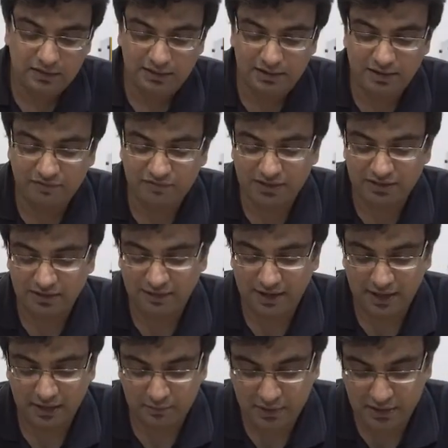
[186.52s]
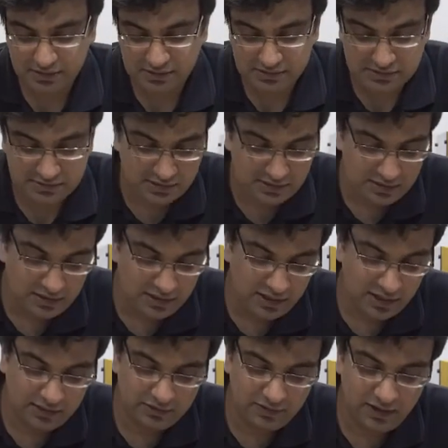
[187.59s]
left and the right buttons.
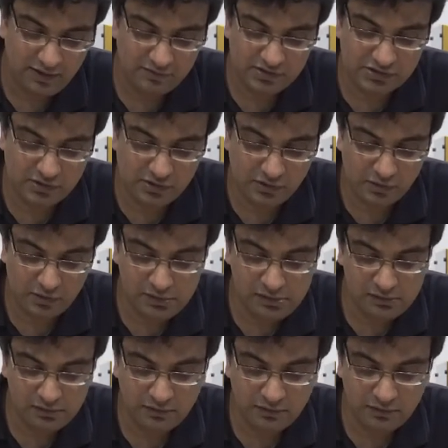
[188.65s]
And you have the scroll,